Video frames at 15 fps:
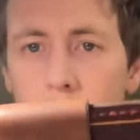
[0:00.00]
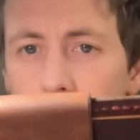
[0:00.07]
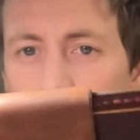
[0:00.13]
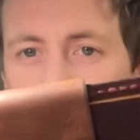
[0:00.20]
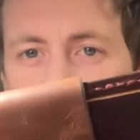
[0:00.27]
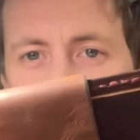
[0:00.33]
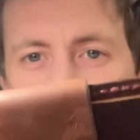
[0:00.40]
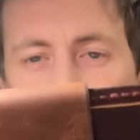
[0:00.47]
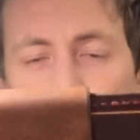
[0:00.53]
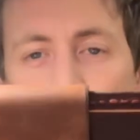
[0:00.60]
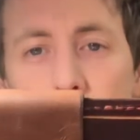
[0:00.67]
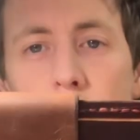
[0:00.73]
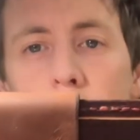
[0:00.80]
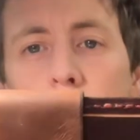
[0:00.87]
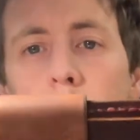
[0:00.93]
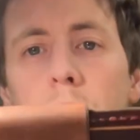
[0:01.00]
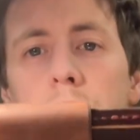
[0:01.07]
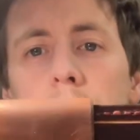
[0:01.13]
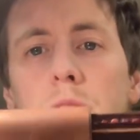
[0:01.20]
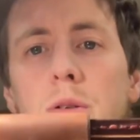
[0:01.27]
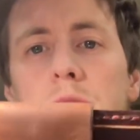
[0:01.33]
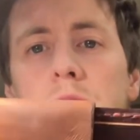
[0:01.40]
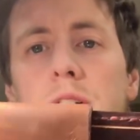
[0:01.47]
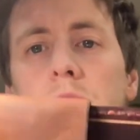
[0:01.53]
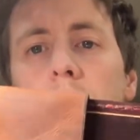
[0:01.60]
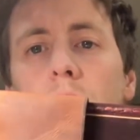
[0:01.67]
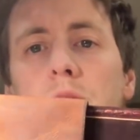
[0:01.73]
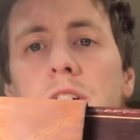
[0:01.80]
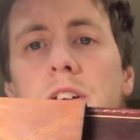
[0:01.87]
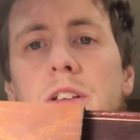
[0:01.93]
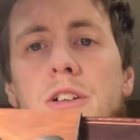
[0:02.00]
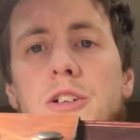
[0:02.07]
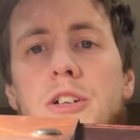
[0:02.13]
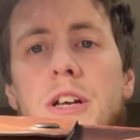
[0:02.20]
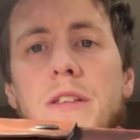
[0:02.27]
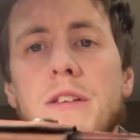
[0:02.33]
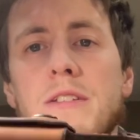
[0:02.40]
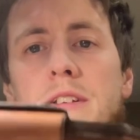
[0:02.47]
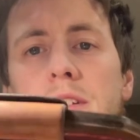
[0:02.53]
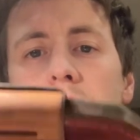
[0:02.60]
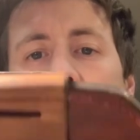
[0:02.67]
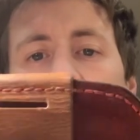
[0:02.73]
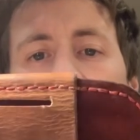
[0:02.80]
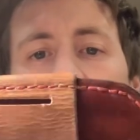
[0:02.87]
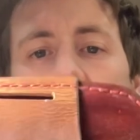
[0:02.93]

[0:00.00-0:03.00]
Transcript: Guys, just as much work goes into the sheath as it does